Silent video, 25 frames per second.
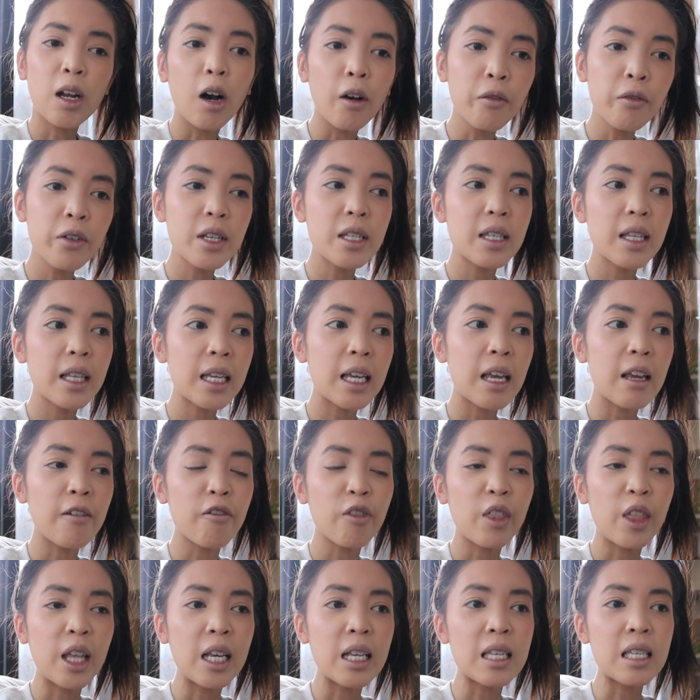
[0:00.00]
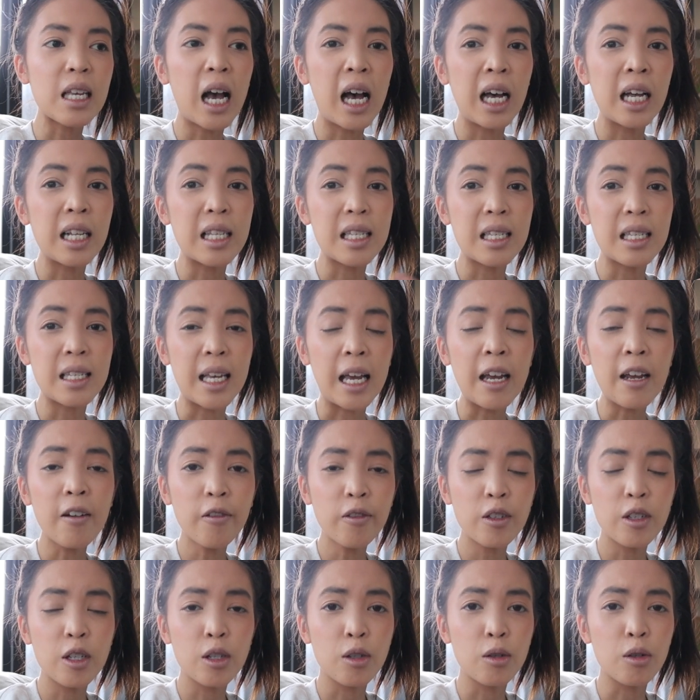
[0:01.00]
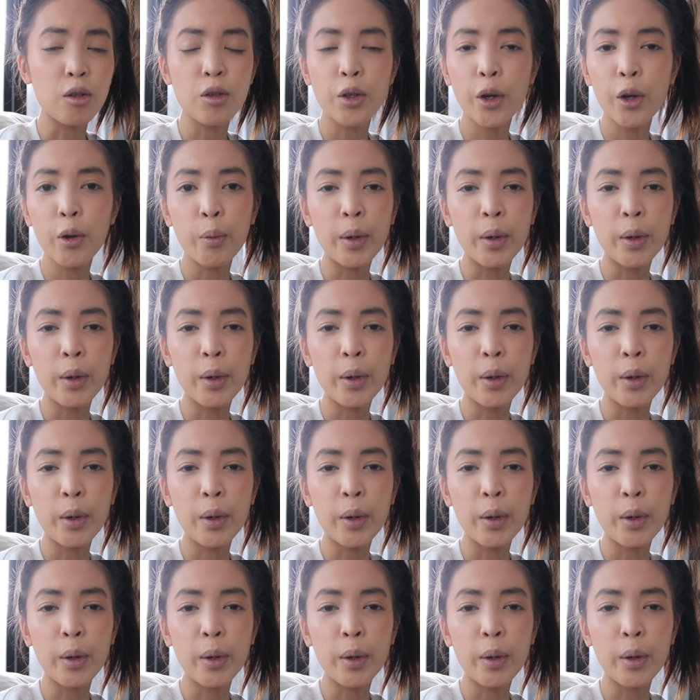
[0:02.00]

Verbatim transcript: Obviously, if things aren't safe to do so,